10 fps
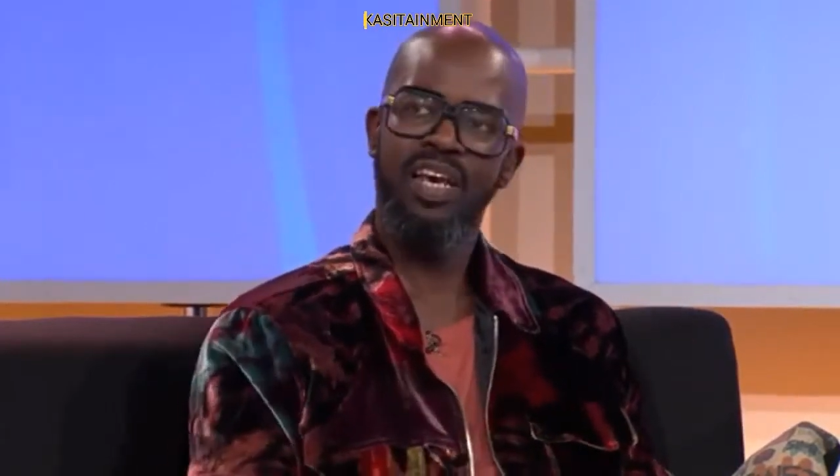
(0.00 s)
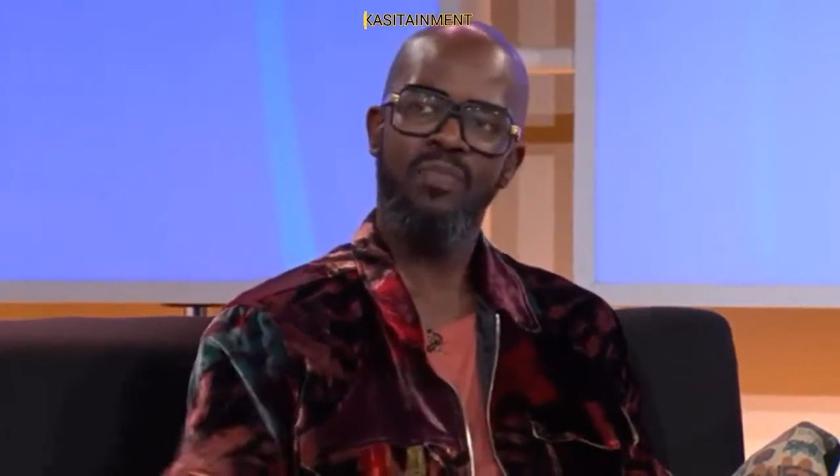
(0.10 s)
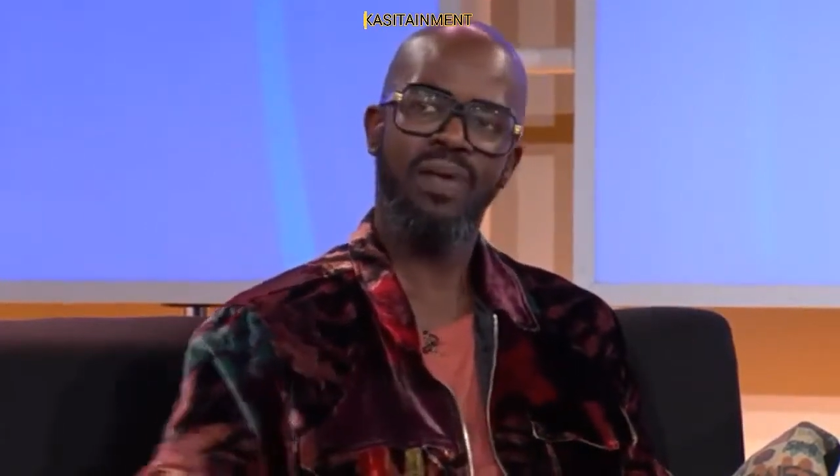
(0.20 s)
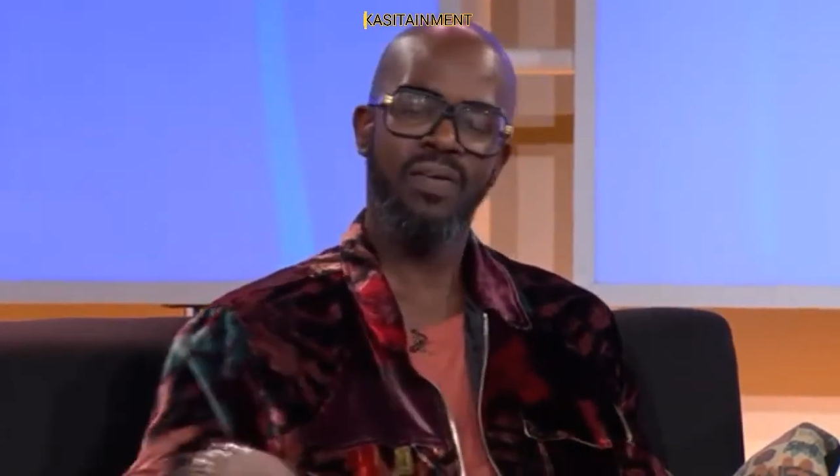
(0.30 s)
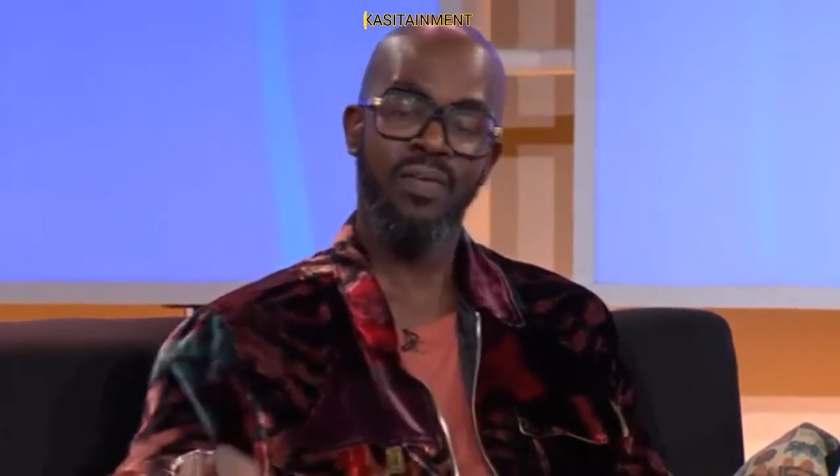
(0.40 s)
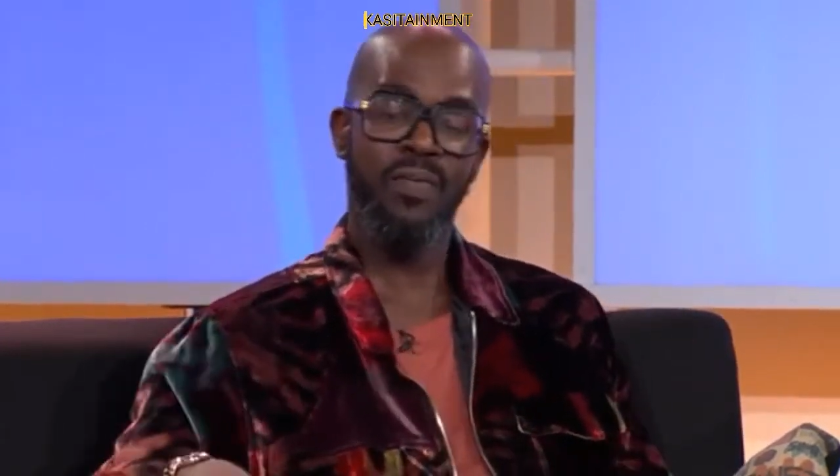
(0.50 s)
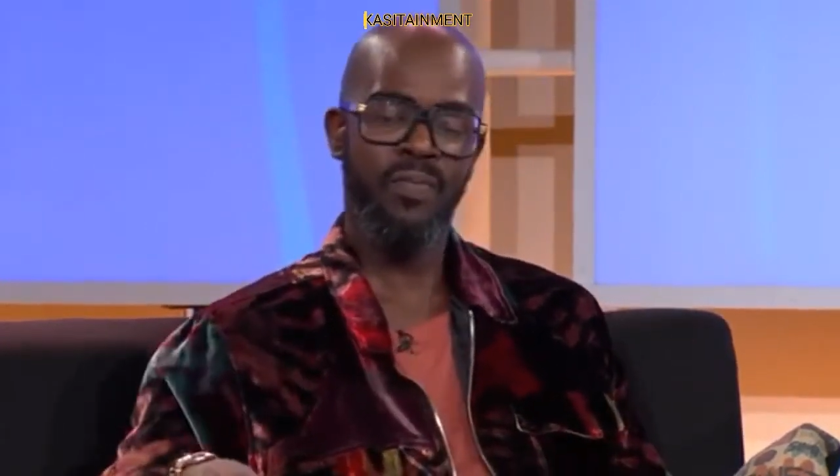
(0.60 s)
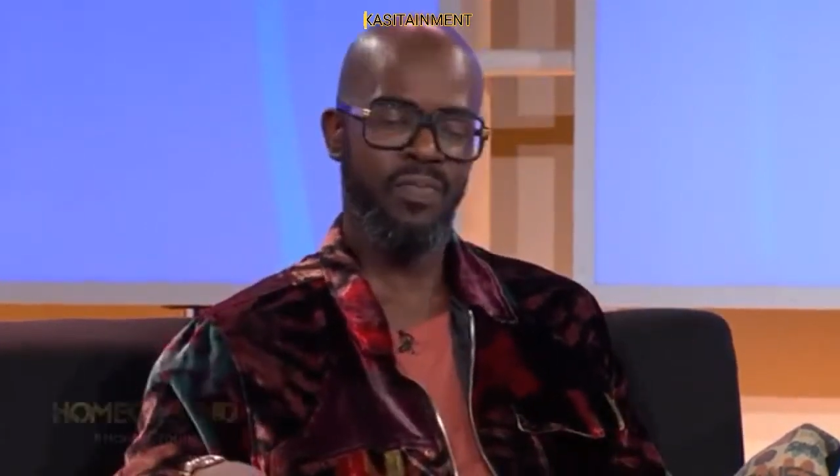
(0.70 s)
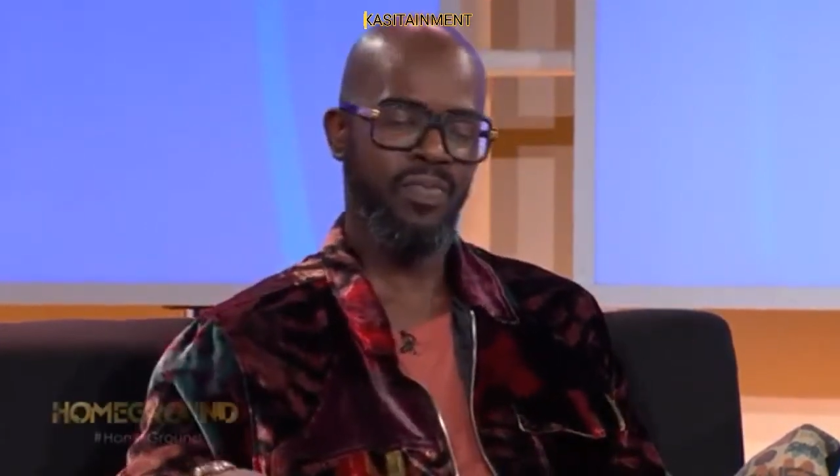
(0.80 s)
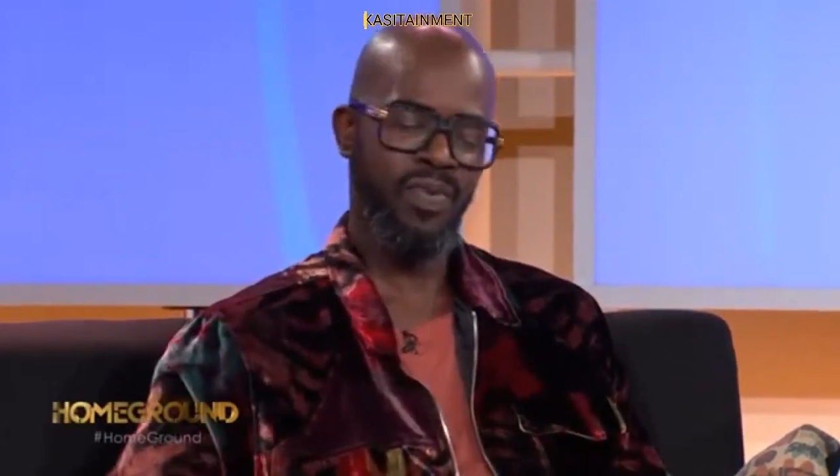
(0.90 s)
But
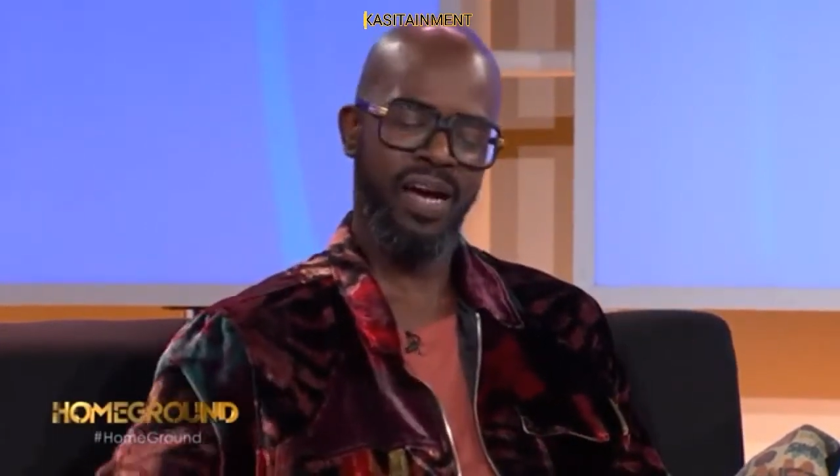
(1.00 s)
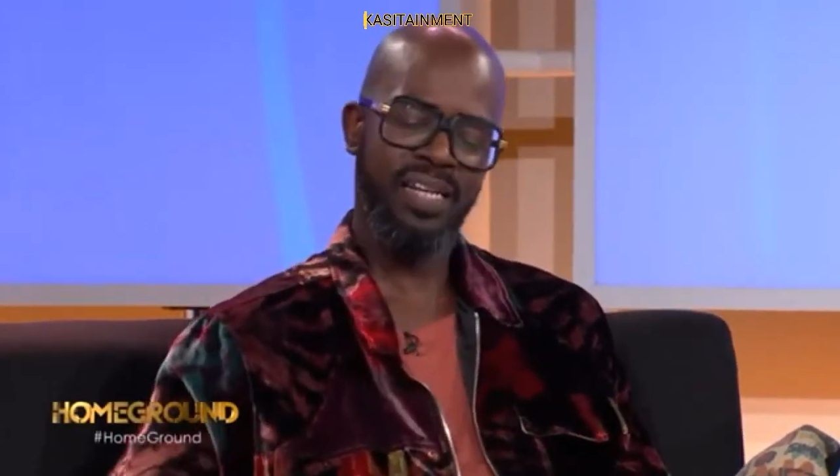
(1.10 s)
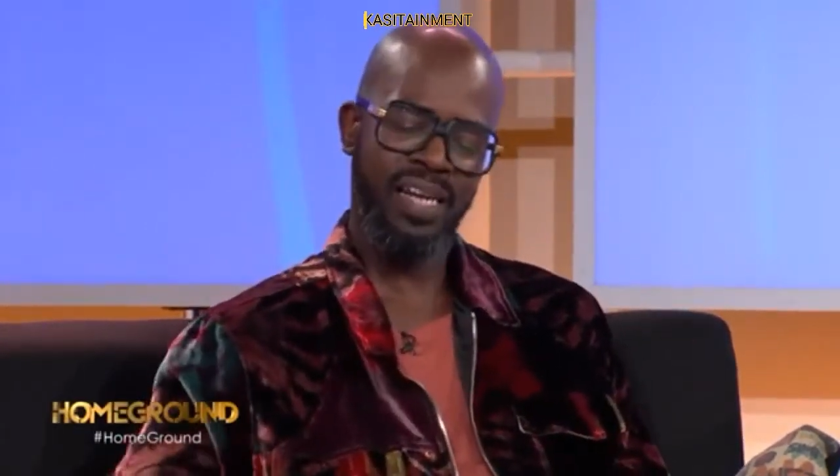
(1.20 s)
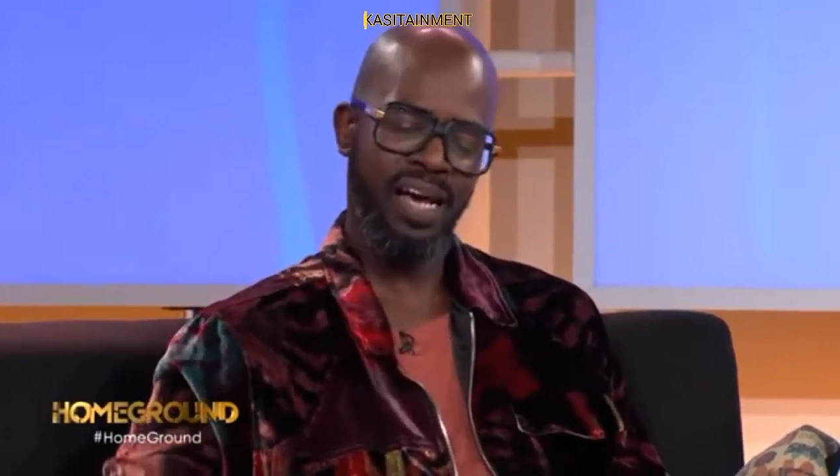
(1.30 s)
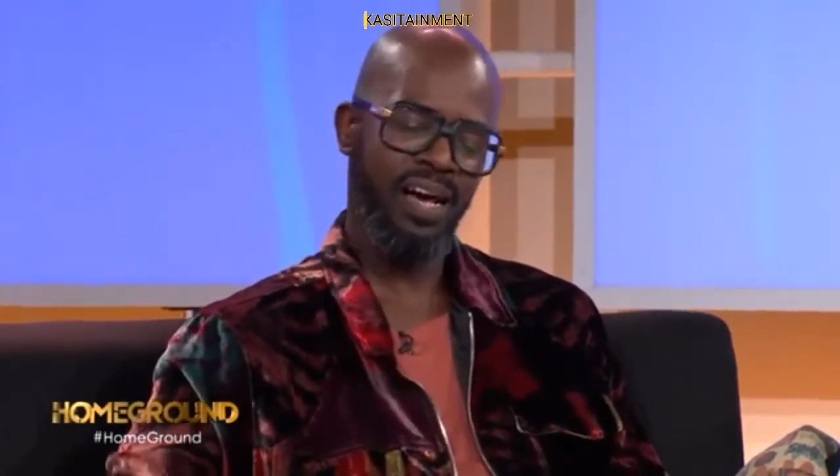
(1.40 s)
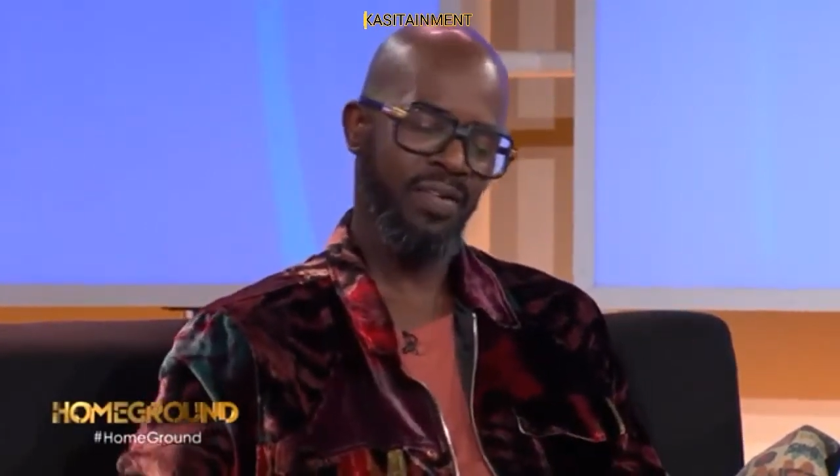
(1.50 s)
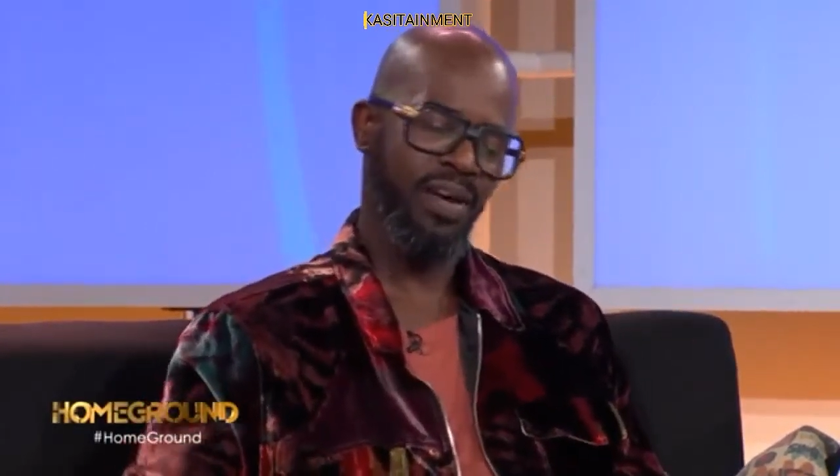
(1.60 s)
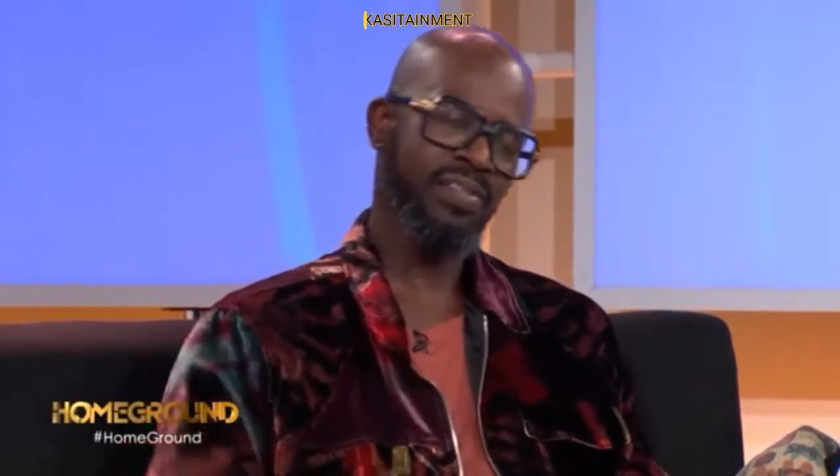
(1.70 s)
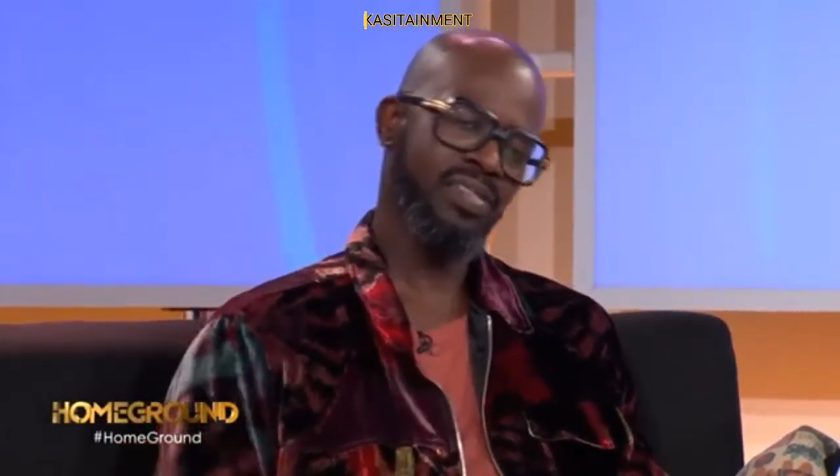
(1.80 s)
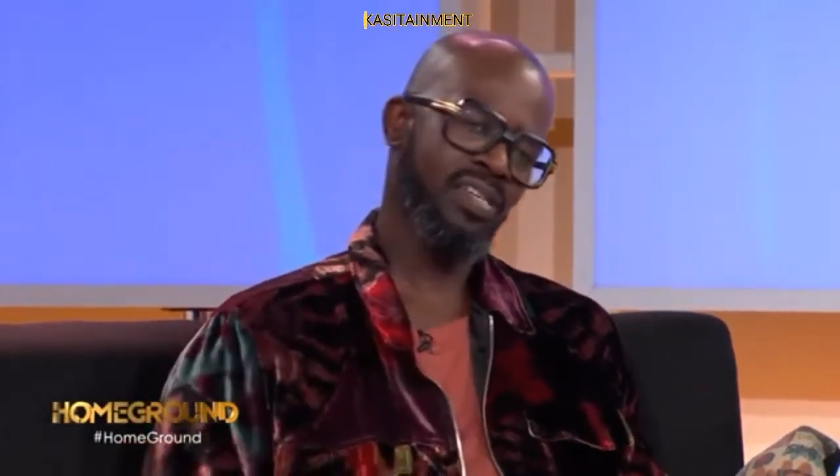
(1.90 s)
right now, I
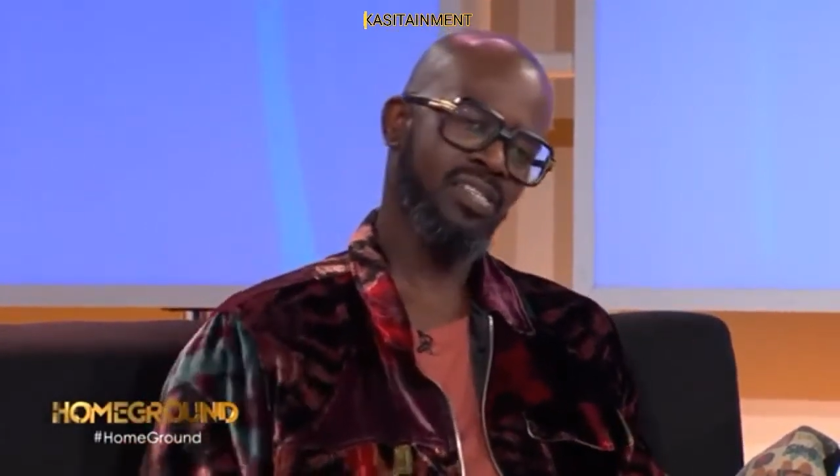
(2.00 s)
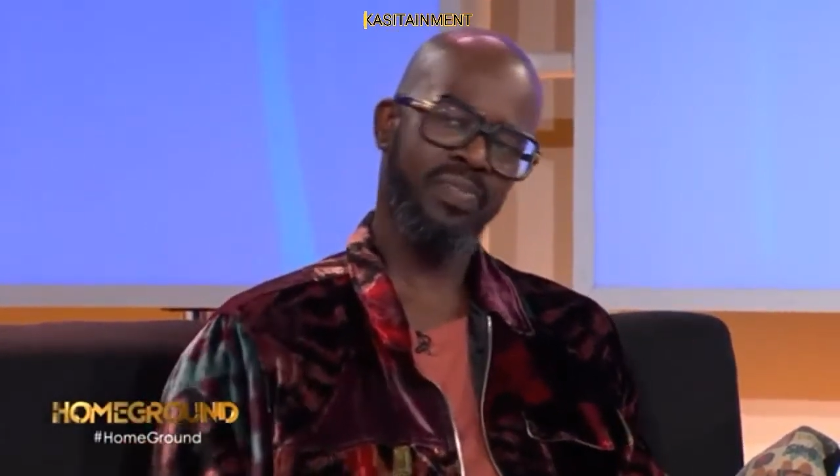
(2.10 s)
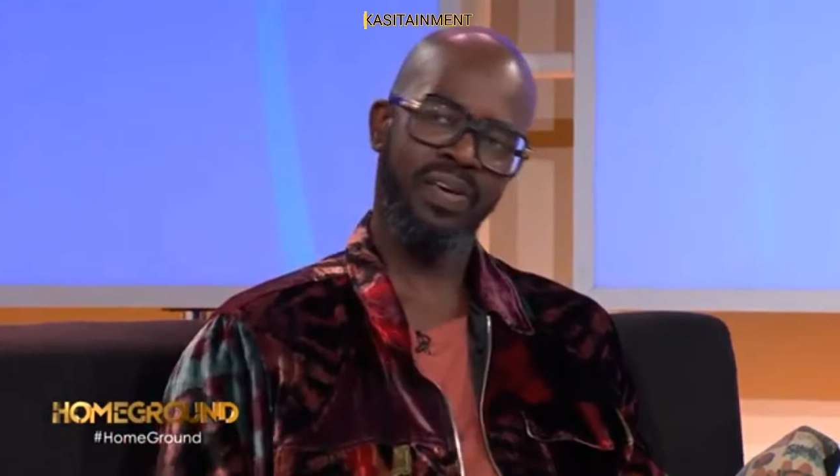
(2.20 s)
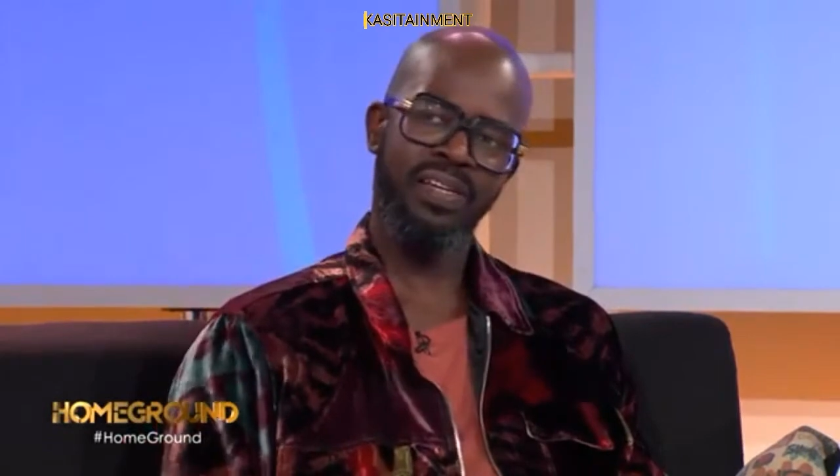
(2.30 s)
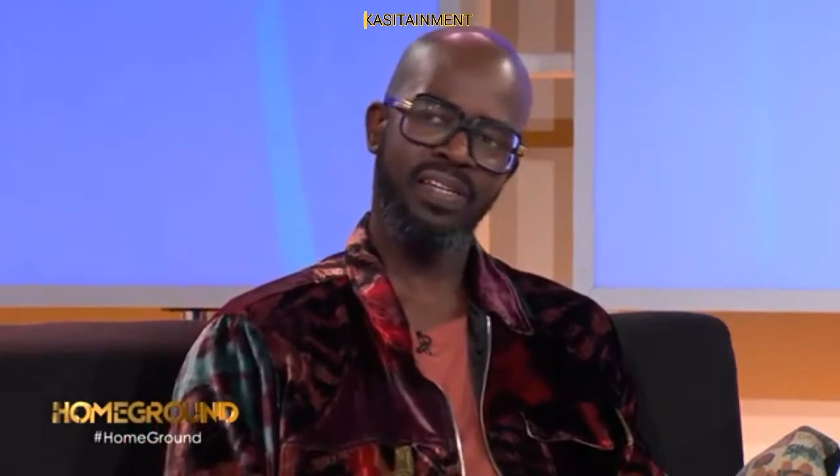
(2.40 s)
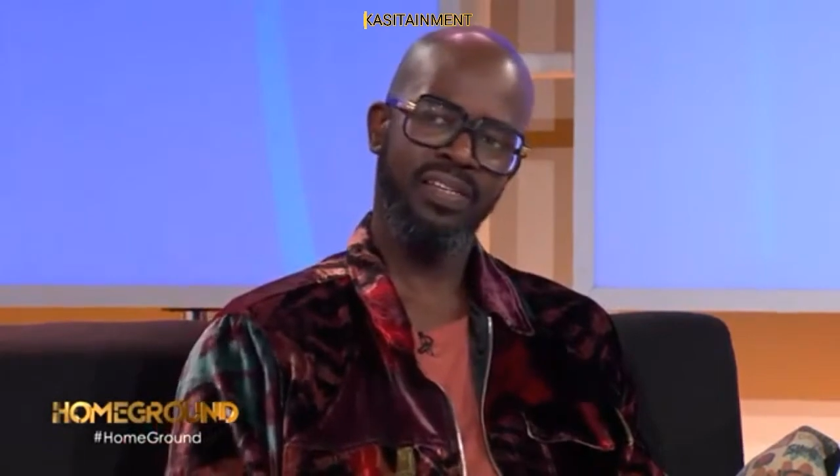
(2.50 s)
would say Spain.